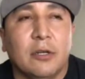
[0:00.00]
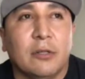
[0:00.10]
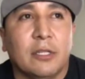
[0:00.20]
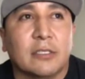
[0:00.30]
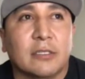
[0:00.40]
You
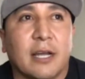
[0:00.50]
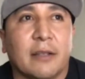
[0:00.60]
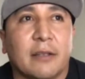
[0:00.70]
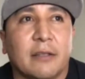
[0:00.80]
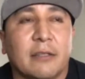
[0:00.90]
know,
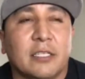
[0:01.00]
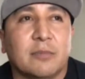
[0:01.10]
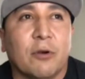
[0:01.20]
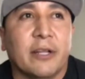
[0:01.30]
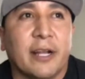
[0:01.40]
this
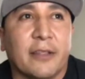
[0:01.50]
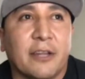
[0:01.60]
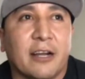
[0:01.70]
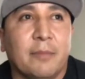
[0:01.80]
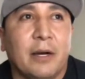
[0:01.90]
morning, I
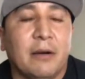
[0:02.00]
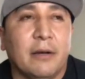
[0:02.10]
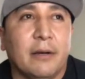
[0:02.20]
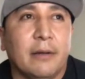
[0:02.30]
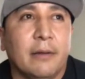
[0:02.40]
thought
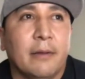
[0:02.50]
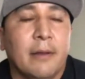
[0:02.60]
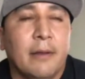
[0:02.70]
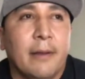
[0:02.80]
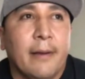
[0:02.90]
about
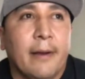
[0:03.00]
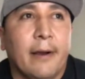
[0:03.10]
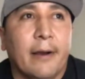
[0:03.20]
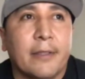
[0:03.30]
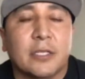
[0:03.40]

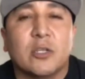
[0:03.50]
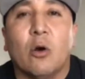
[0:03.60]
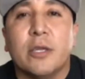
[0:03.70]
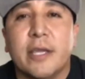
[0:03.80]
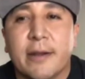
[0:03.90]
this
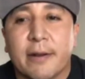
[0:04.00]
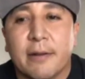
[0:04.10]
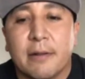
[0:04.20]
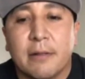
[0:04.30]
whole year